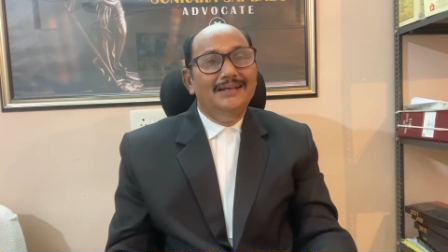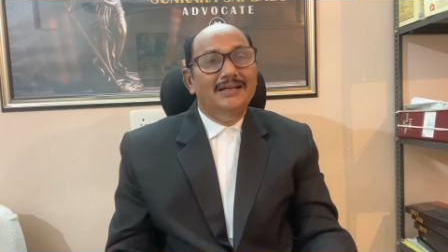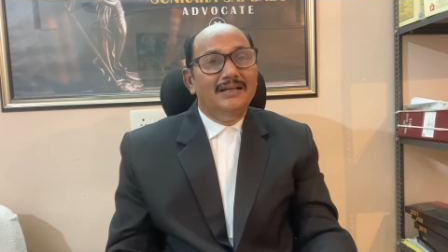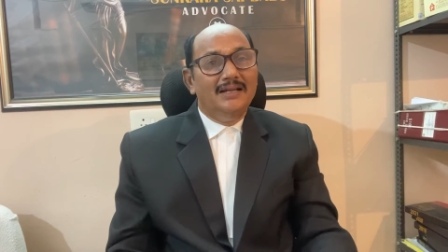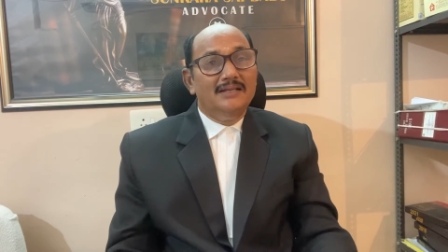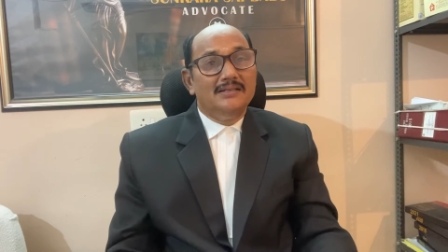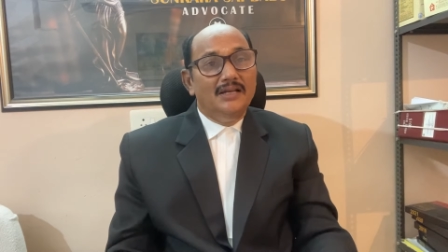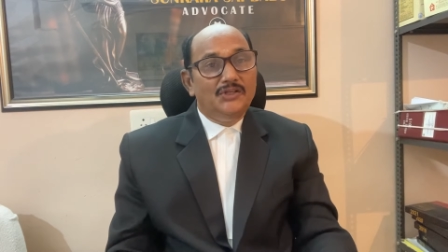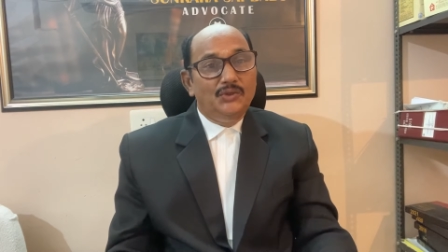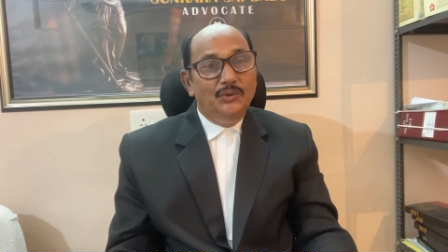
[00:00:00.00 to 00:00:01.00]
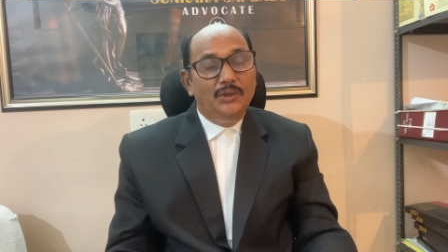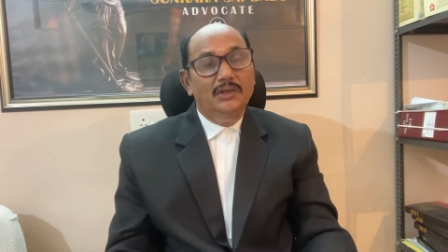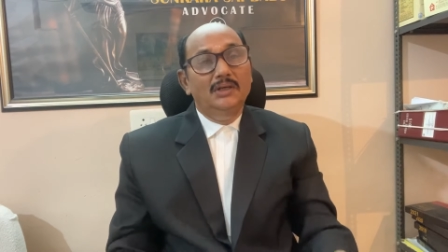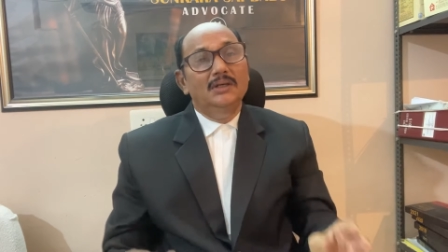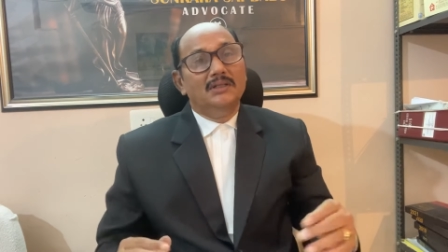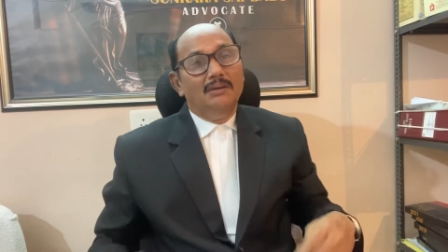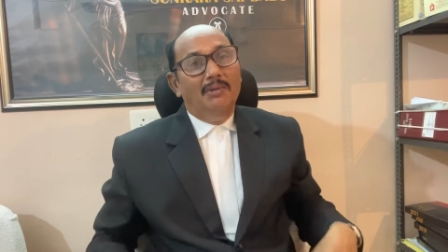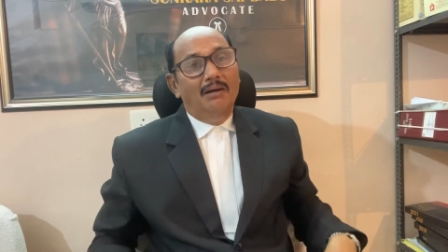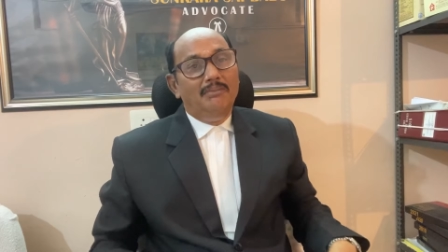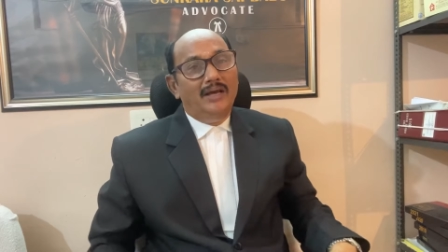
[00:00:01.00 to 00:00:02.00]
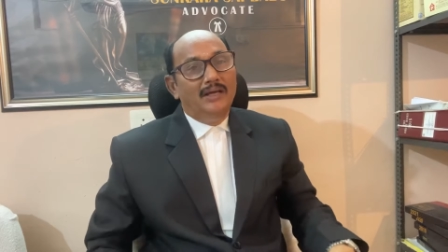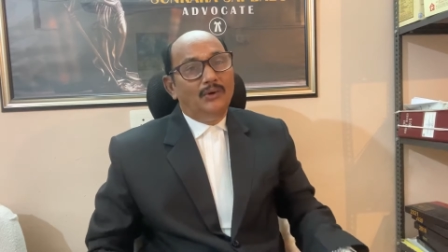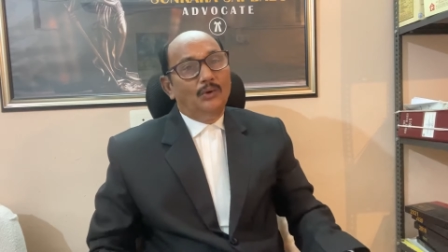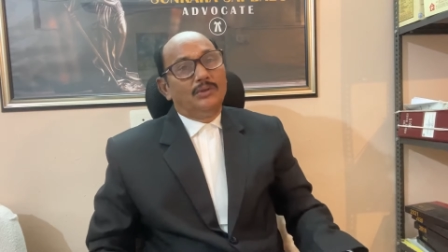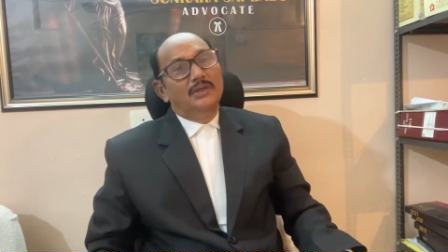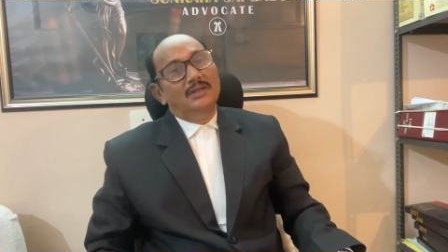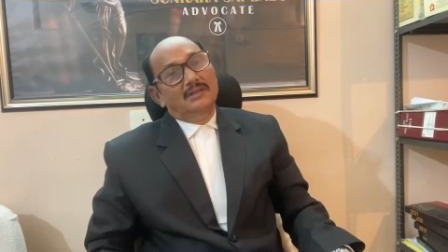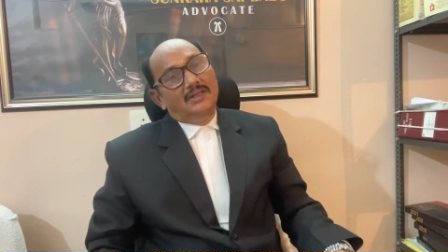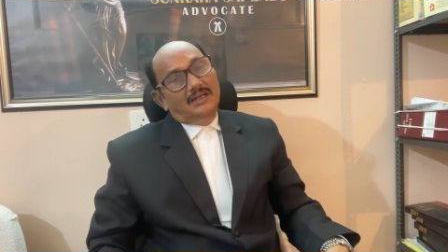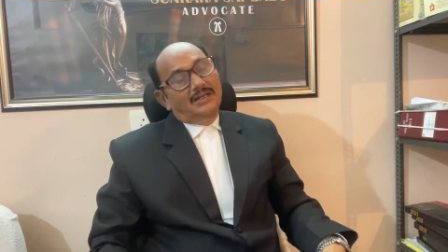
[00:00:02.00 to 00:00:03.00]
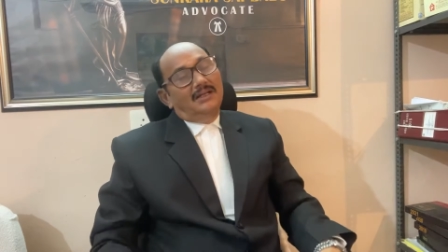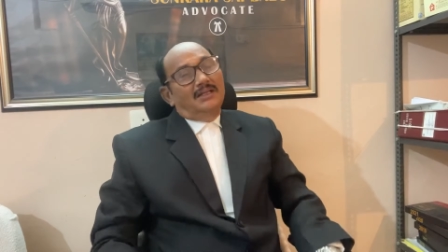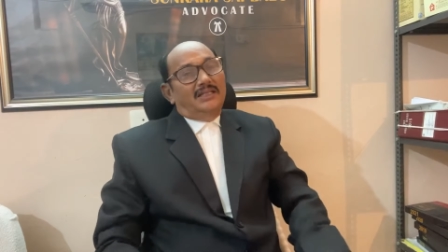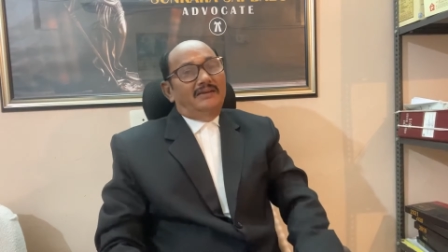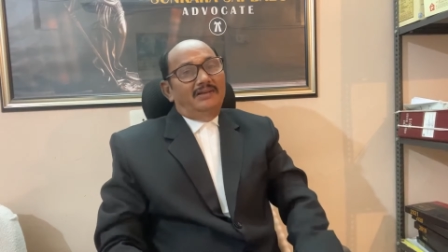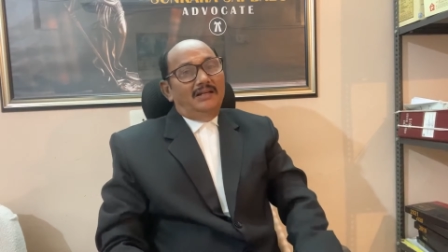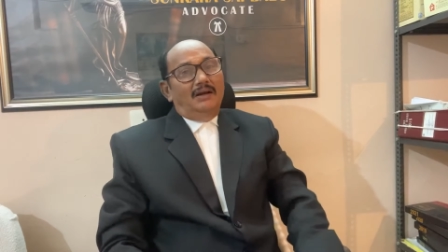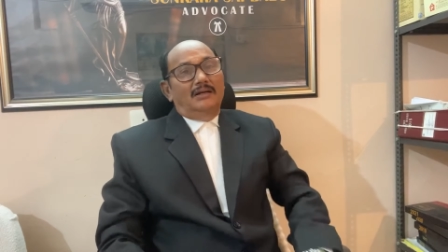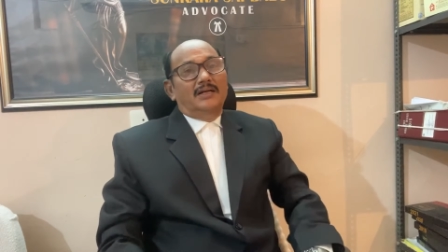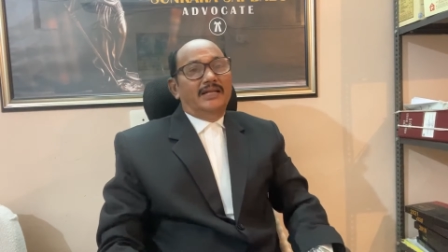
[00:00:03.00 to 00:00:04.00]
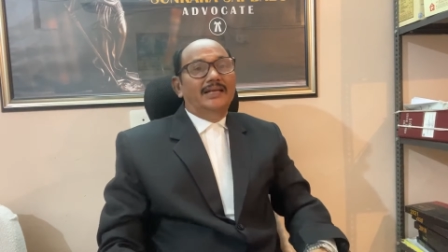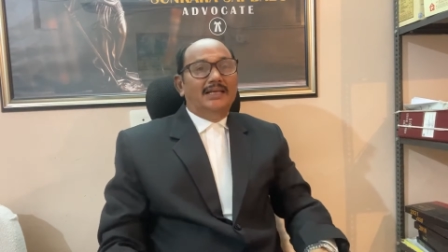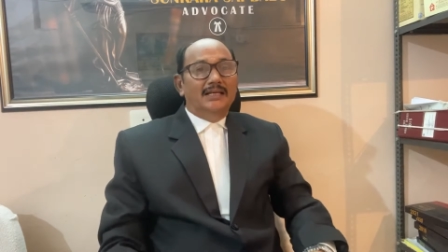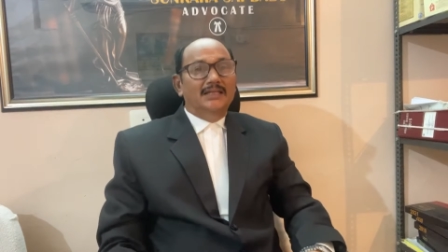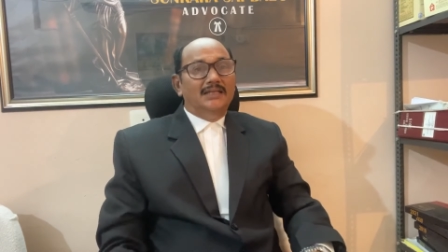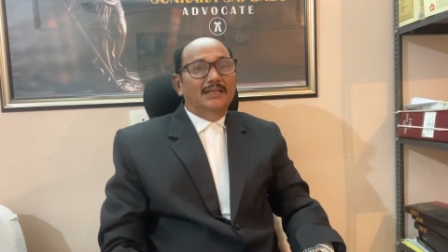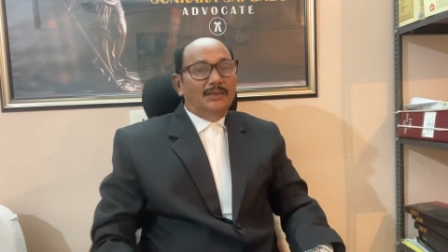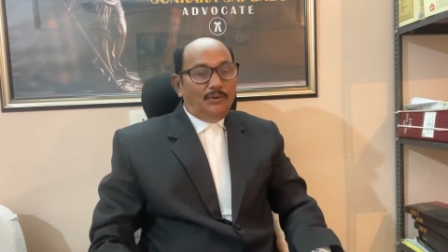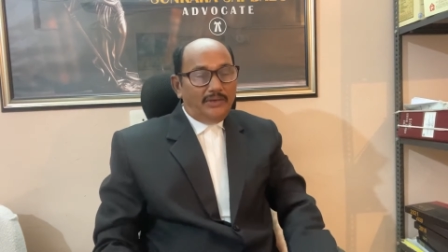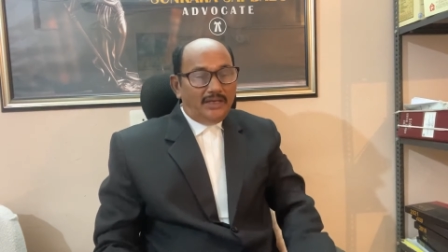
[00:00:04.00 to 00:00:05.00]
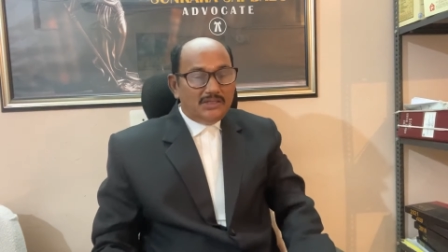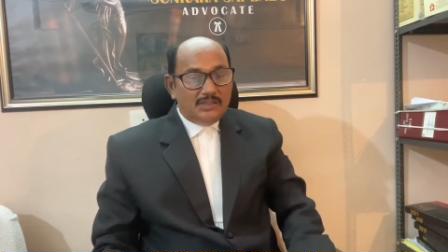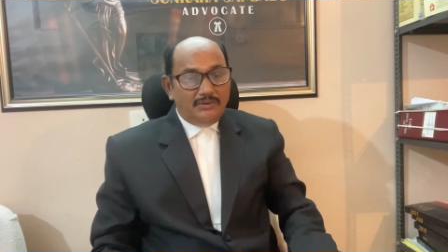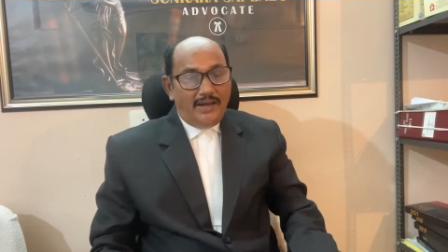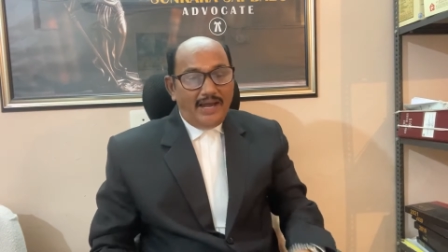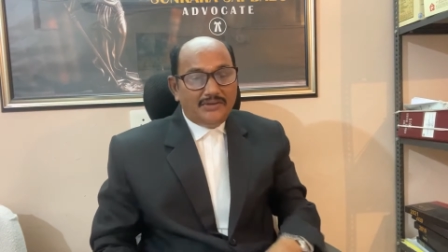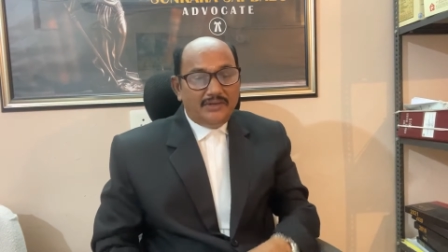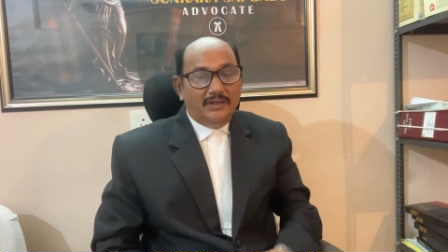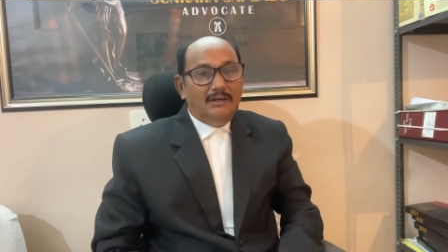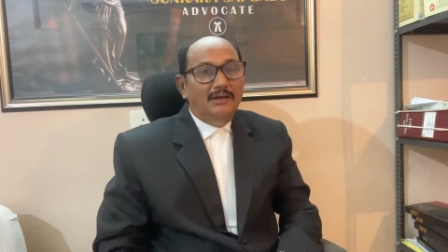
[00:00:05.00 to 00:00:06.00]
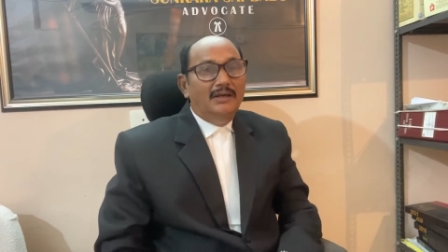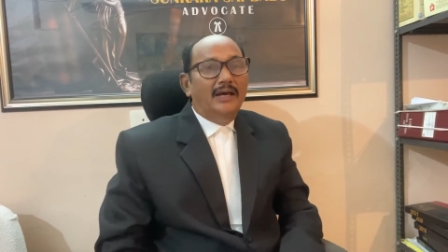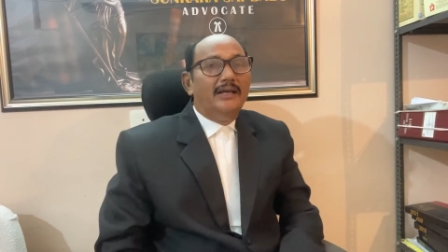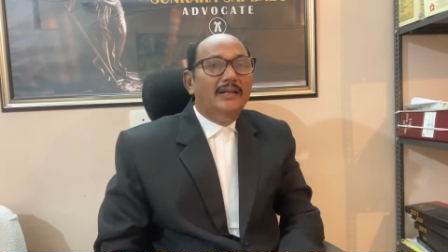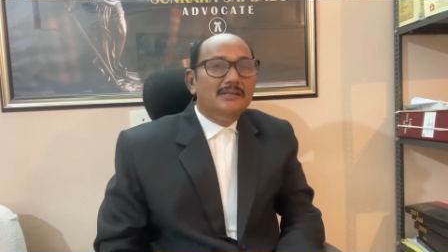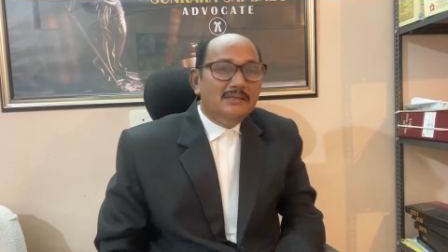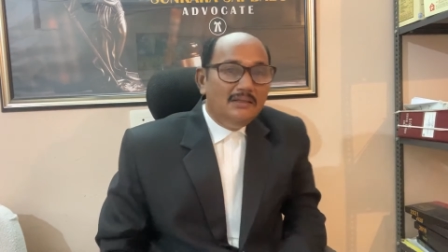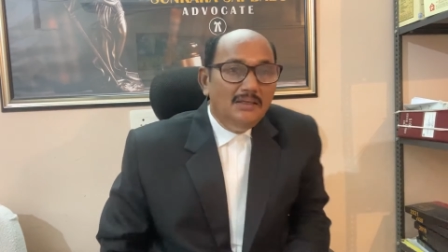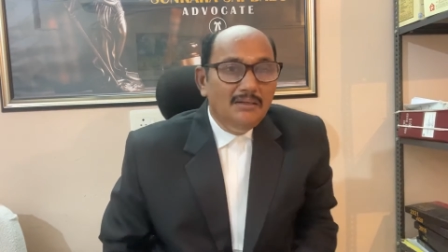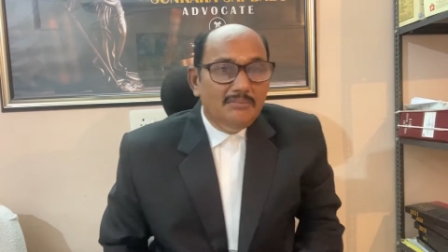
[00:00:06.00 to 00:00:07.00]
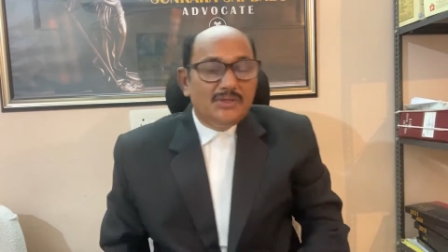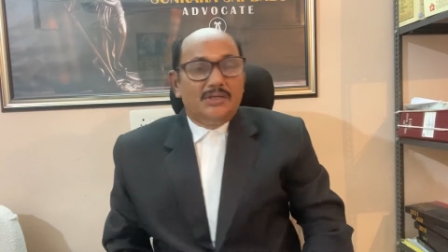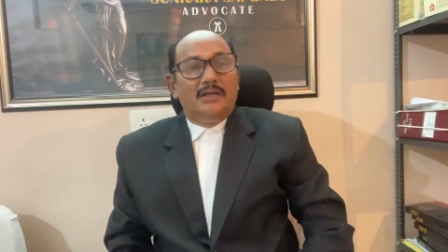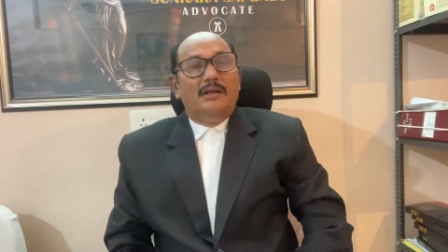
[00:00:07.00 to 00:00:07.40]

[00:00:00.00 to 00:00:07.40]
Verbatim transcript: it has assured the Bombay High Court that they will not take any coercive action against Mr.